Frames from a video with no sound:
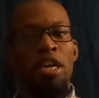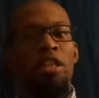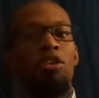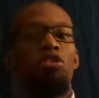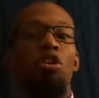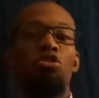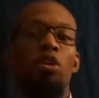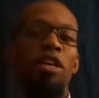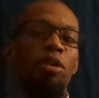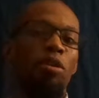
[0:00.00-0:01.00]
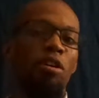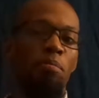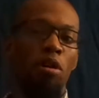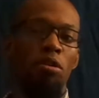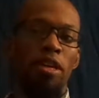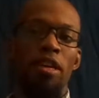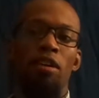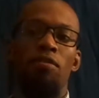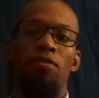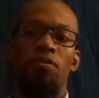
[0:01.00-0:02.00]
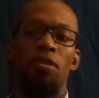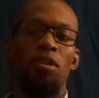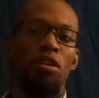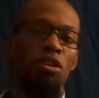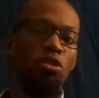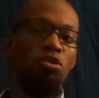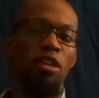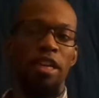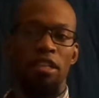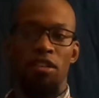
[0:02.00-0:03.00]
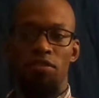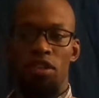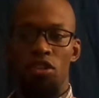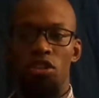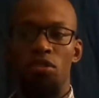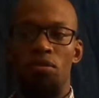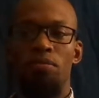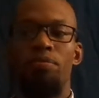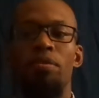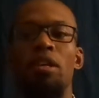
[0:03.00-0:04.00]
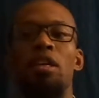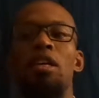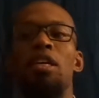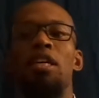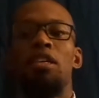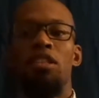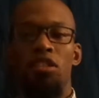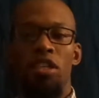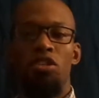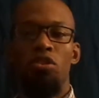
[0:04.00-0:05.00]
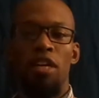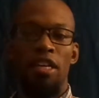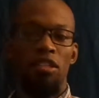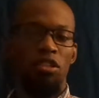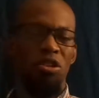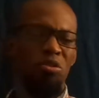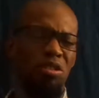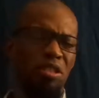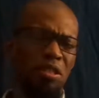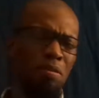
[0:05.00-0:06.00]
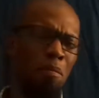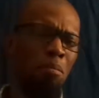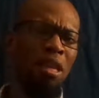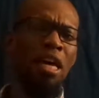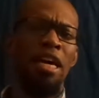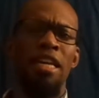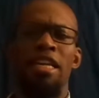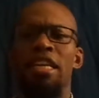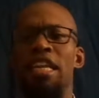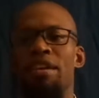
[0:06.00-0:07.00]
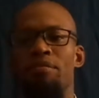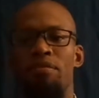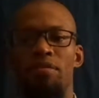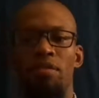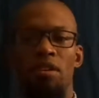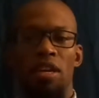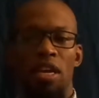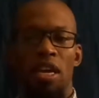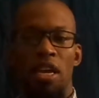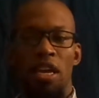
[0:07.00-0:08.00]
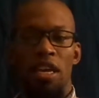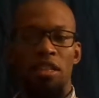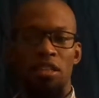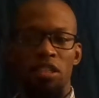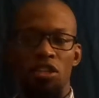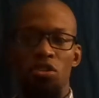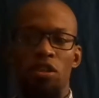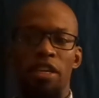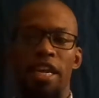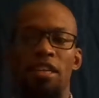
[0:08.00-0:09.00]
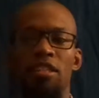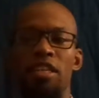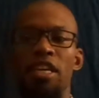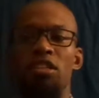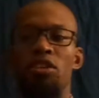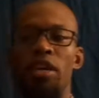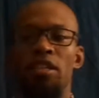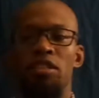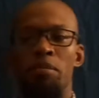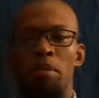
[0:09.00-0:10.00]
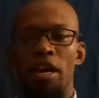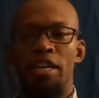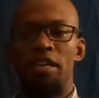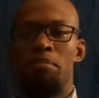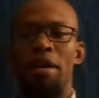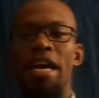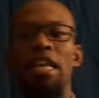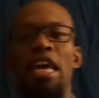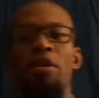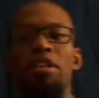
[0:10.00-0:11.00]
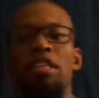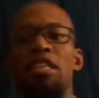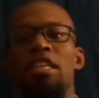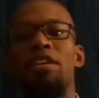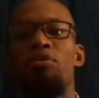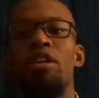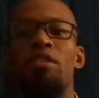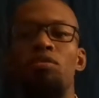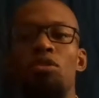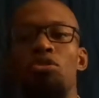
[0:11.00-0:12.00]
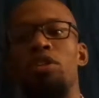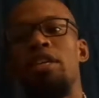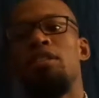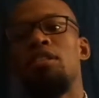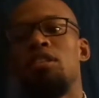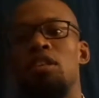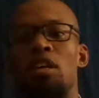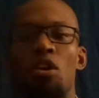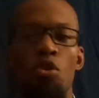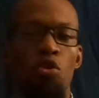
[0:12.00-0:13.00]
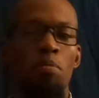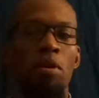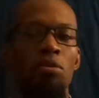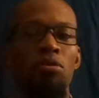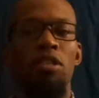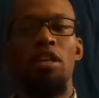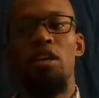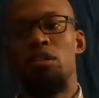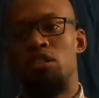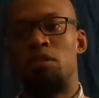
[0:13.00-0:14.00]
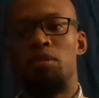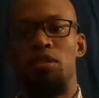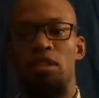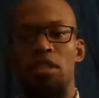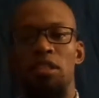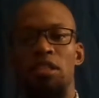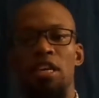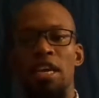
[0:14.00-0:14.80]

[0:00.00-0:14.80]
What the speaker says: There is also a liquid component of loose connective tissue. This tissue constitutes blood and lymph. This tissue connects and integrates the body by allowing the delivery of nutrients, hormones, and other substances